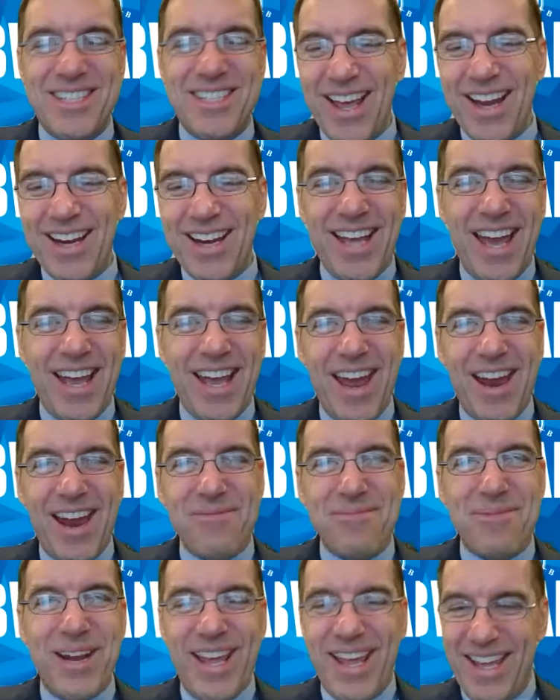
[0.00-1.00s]
you later. Take care,
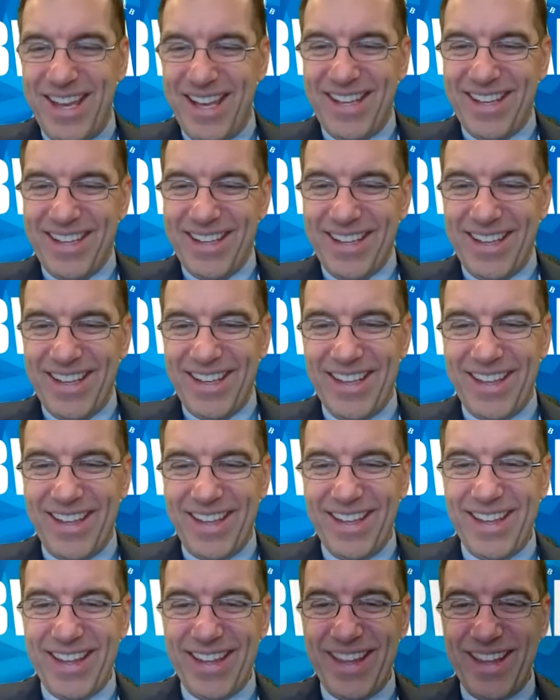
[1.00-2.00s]
everybody. Bye,
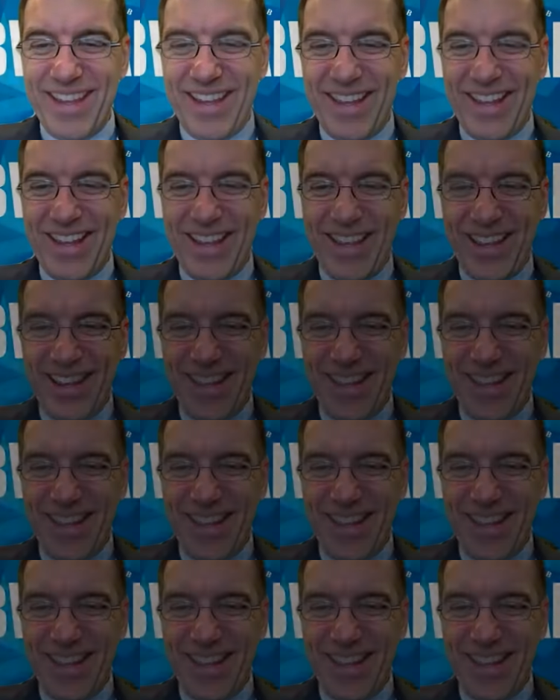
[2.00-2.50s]
guys.